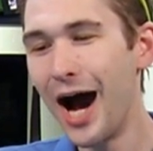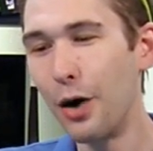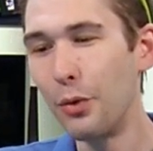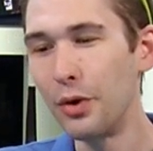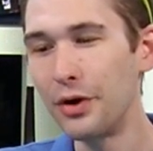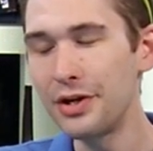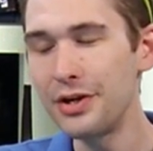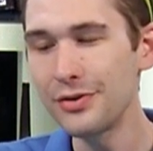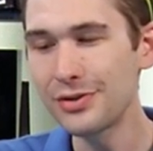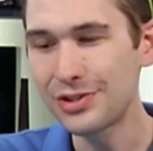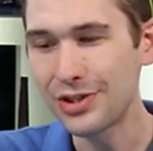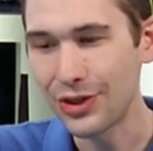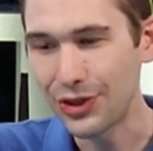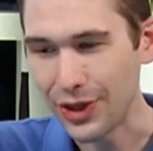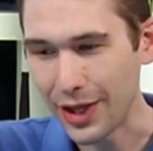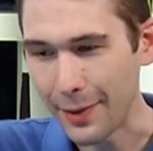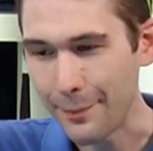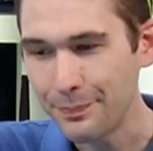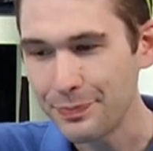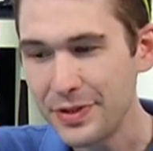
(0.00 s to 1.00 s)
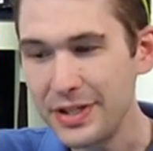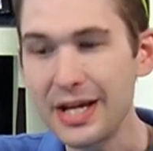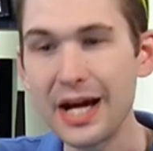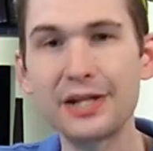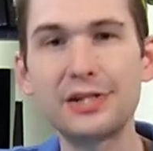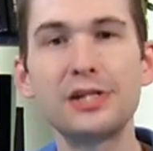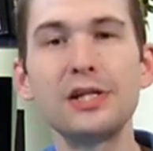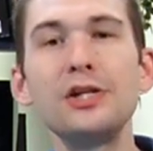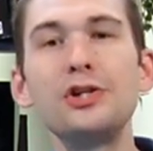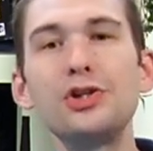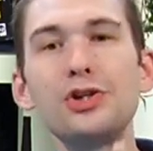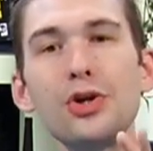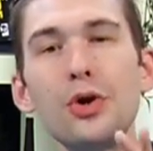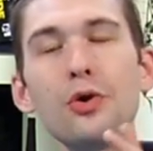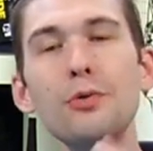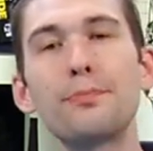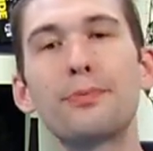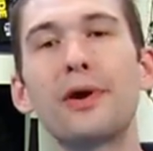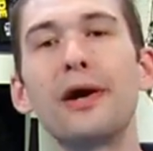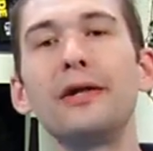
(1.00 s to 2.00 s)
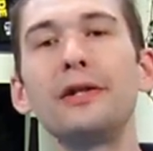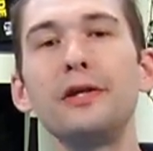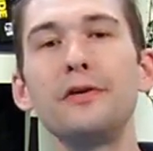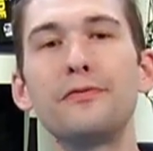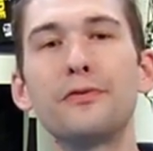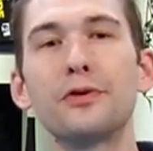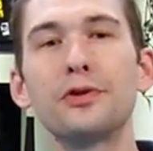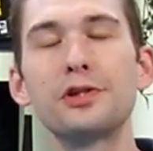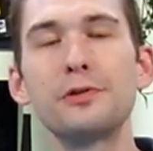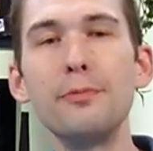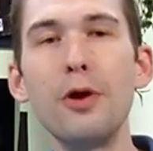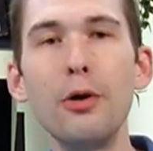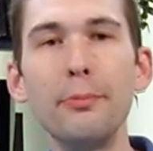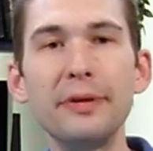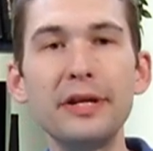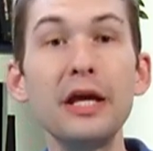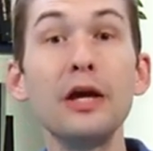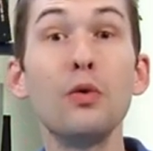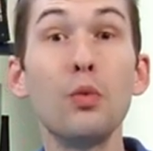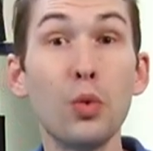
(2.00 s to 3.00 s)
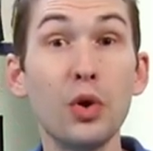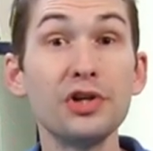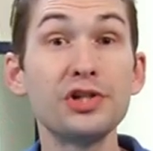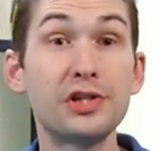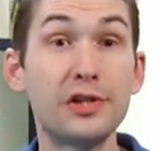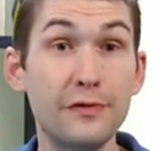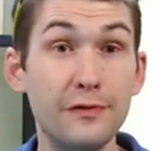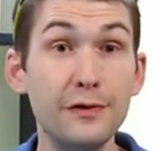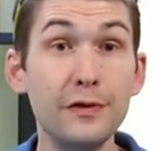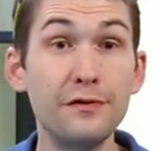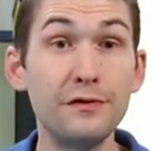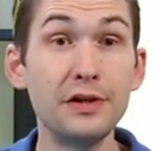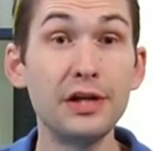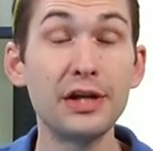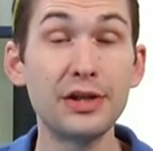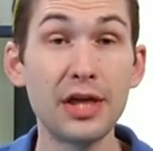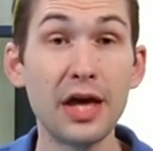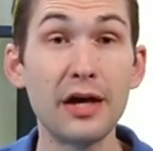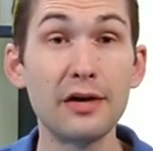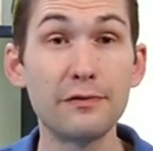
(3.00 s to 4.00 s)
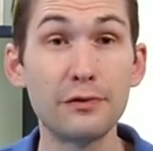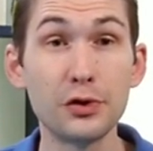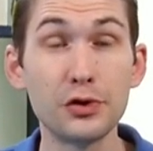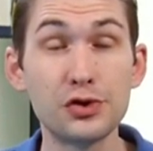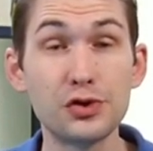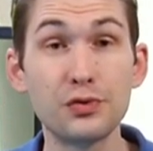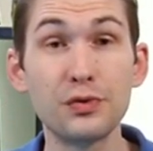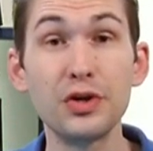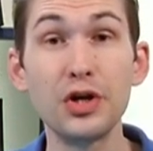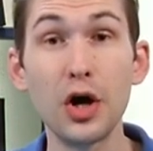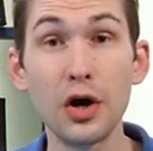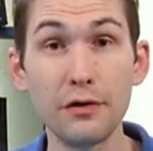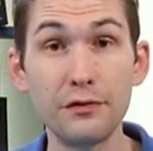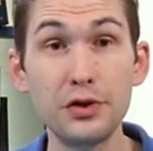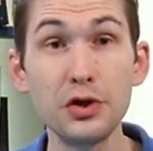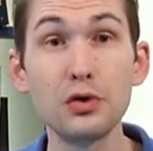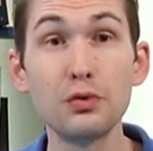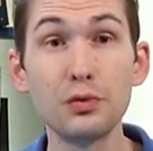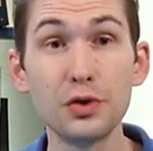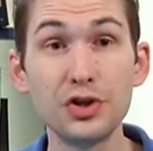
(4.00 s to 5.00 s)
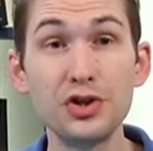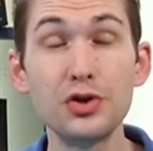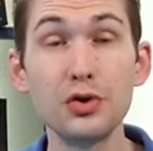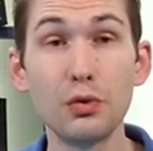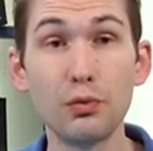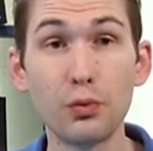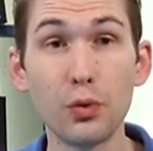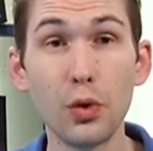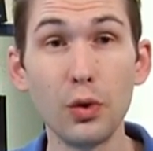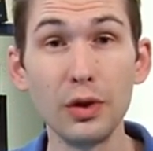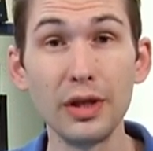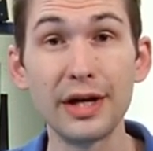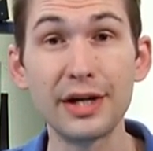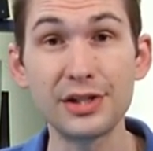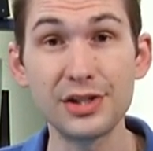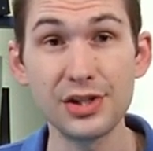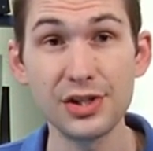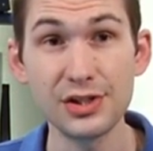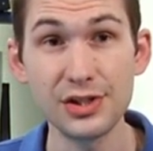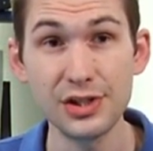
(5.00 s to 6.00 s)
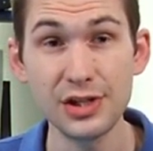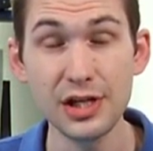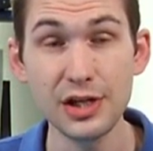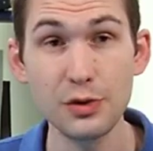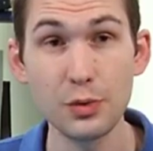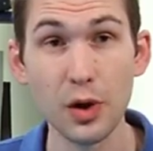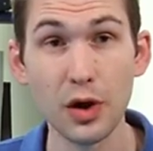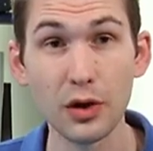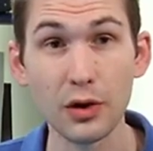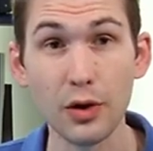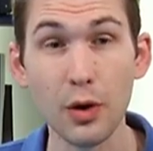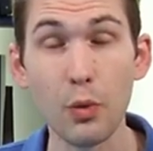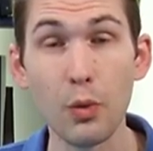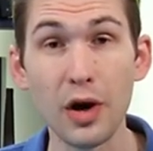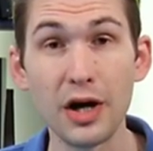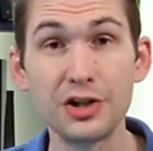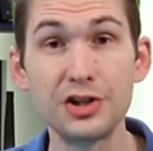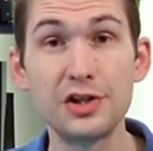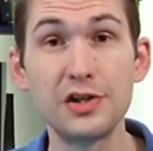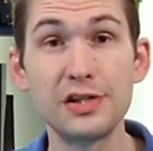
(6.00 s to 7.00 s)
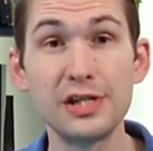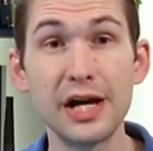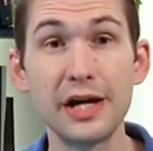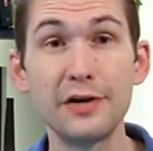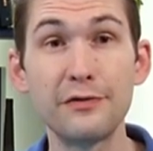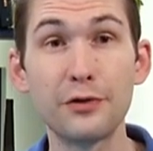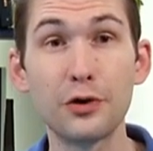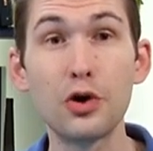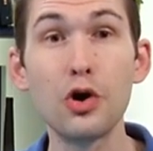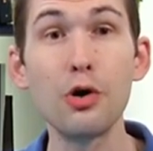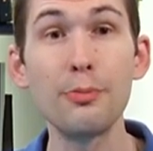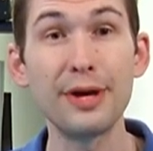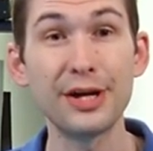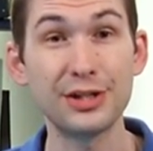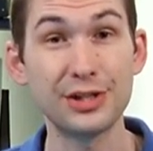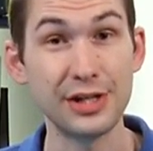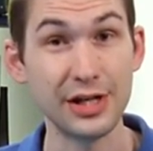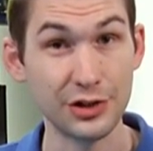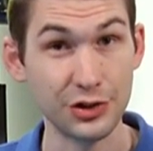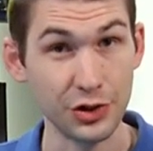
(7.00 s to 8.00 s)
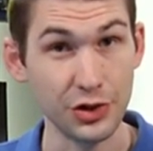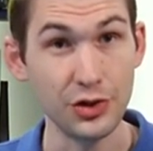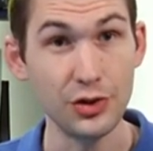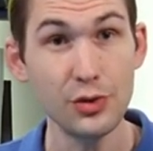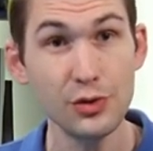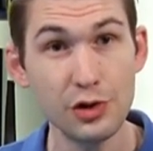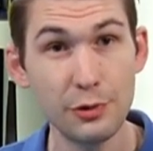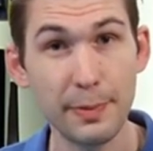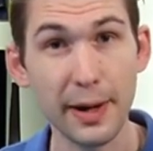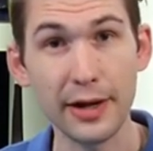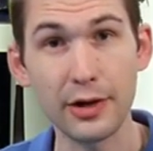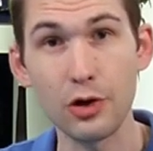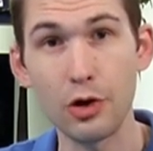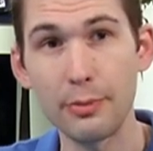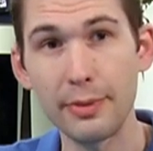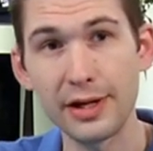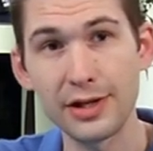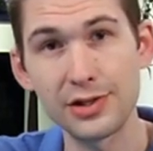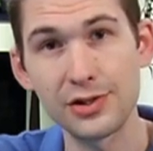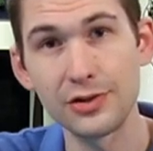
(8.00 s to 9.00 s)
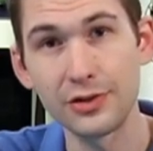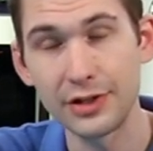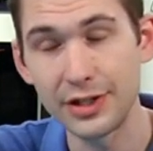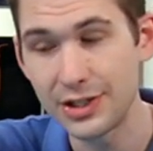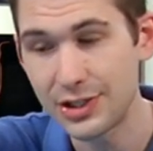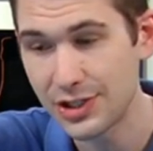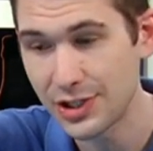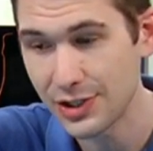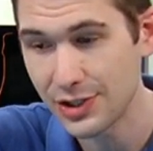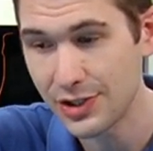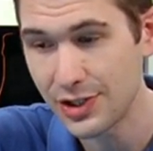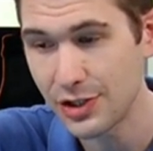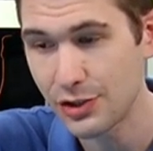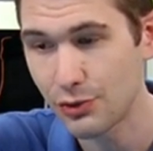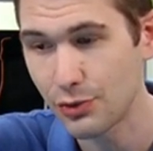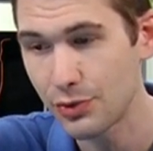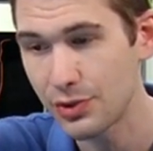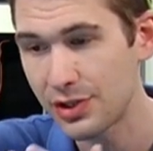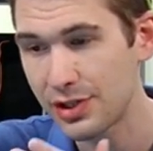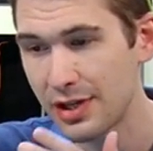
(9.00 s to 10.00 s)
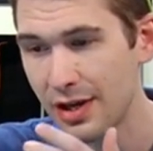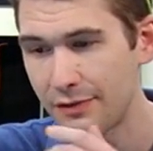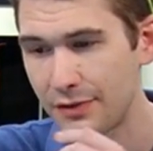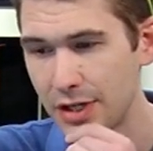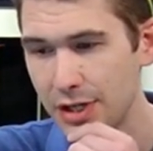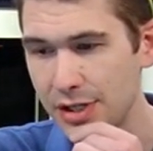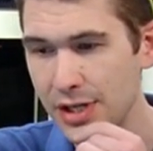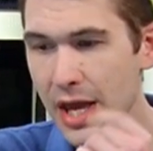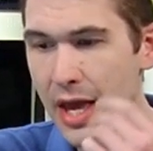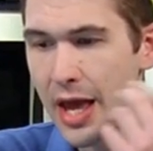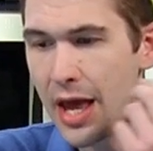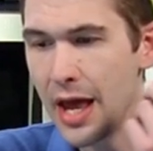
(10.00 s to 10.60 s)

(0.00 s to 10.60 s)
Well, here's the thing. Yes, it shone brightly for its moment. It was the 50th anniversary of the original Rolex Sea Dweller, a watch designed for Comex and actually used by Comex in the late 60s through the 70s.